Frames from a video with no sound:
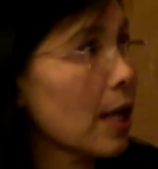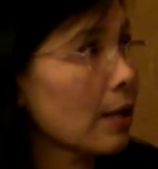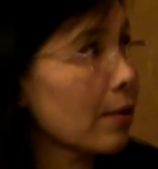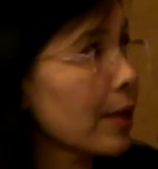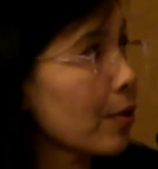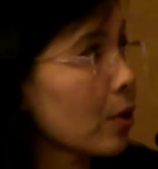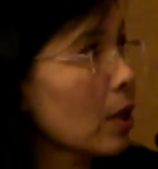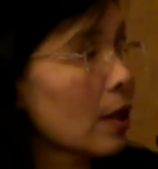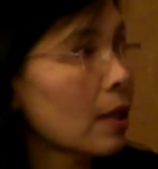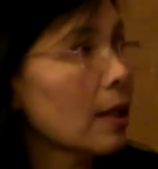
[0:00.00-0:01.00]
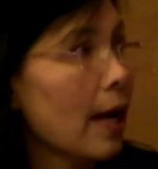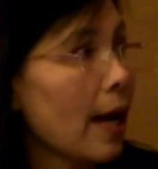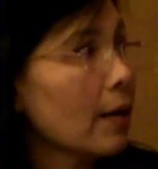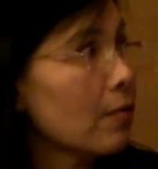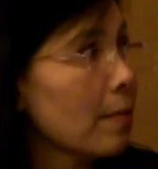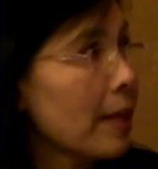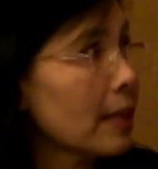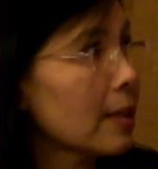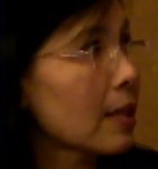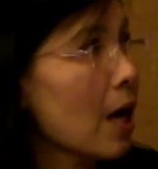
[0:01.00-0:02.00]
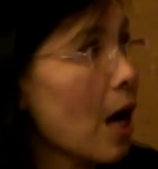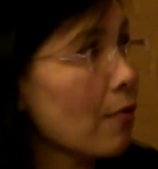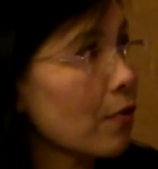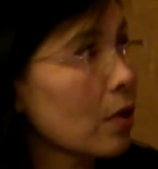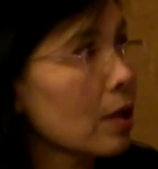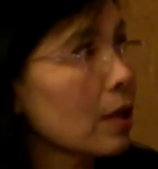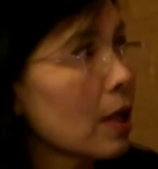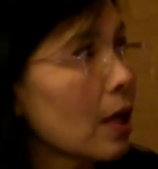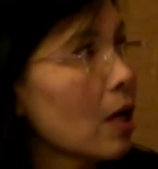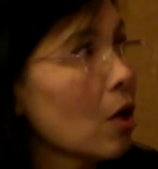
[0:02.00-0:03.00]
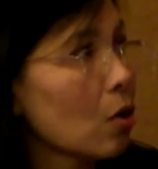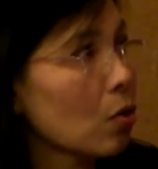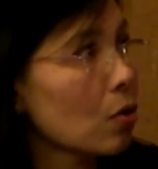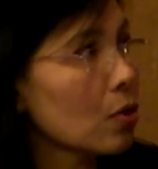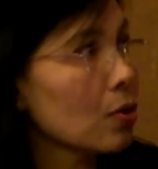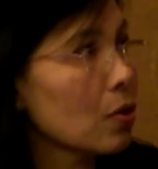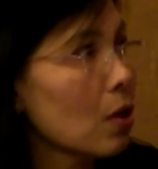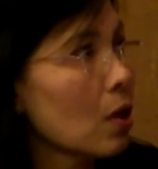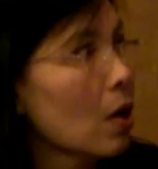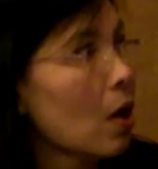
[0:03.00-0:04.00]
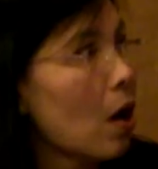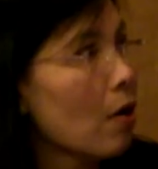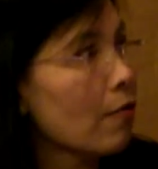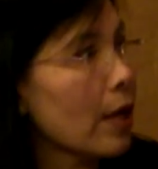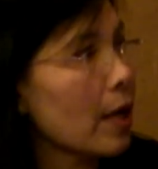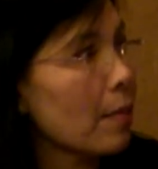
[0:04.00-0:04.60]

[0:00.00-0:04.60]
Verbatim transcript: recur and remit over the course of a